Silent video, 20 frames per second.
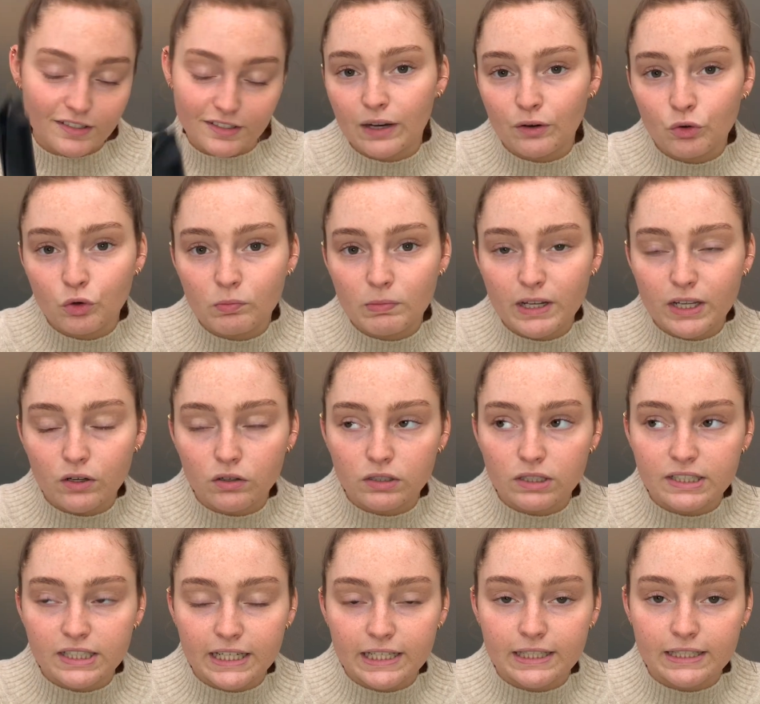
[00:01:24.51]
Normally on a
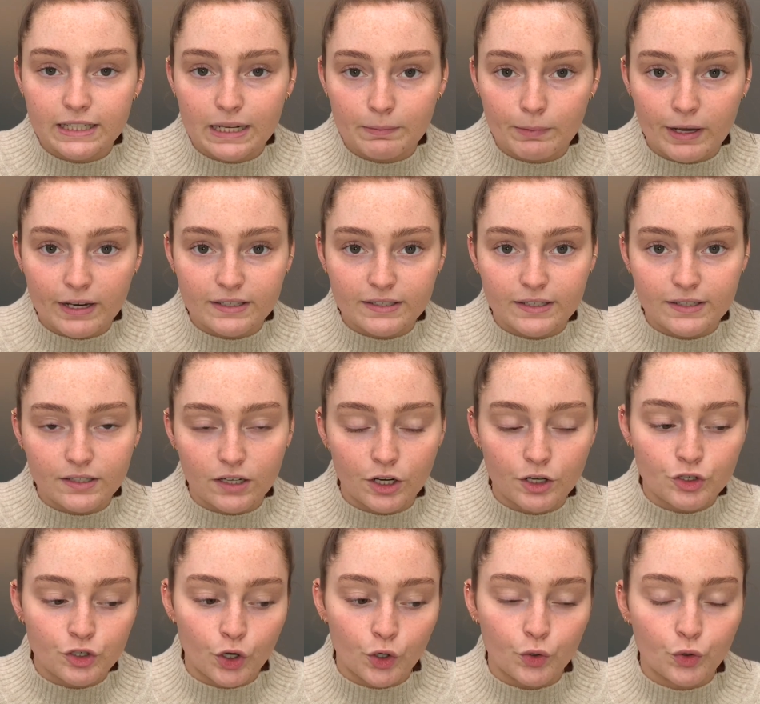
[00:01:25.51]
day-to-day basis, I
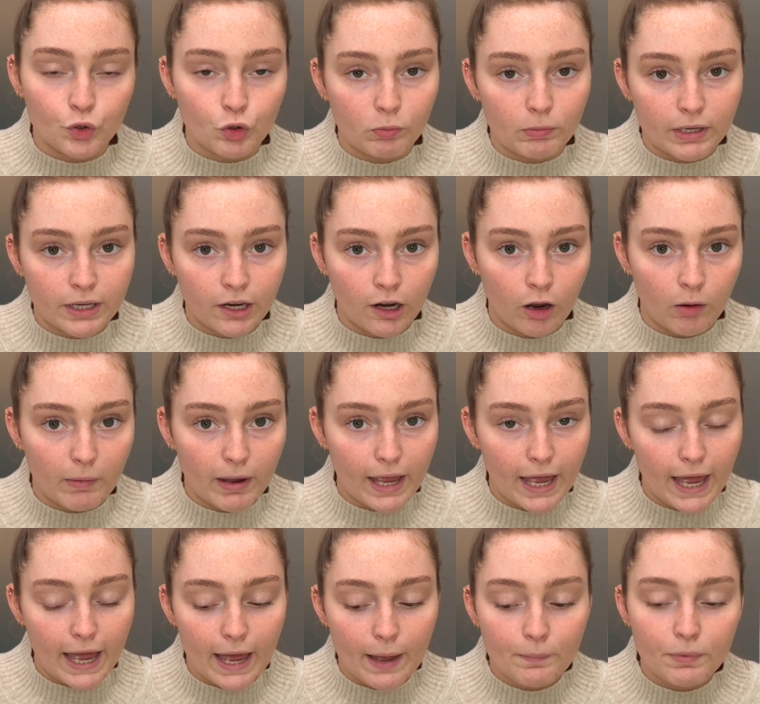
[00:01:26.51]
don't normally curl my
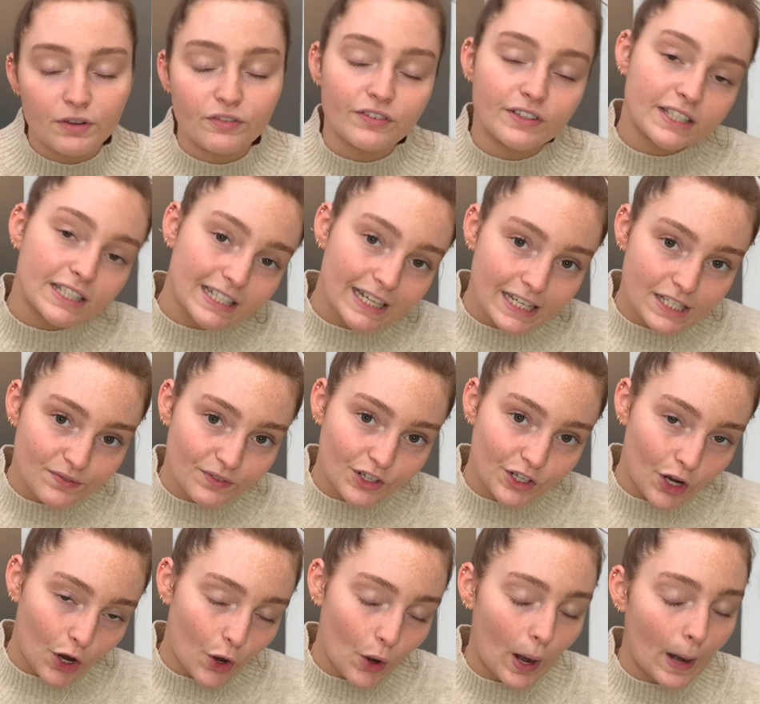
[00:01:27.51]
hair, but for today's video,
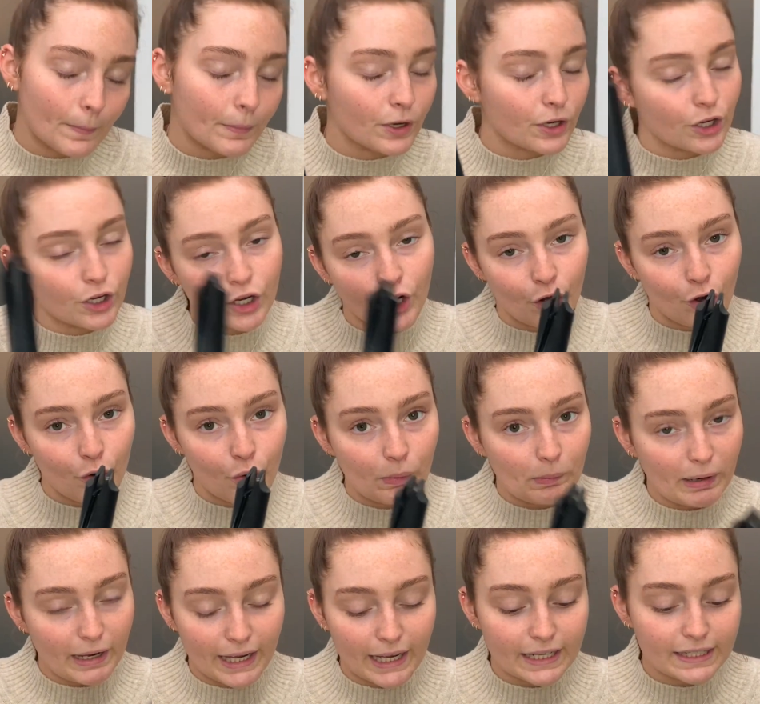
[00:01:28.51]
I'm going to curl my
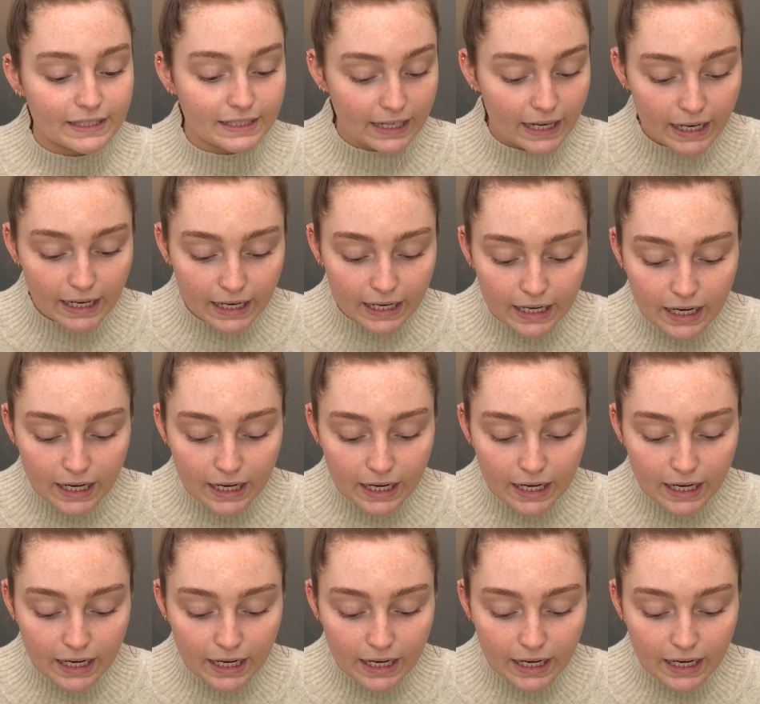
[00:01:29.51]
hair today.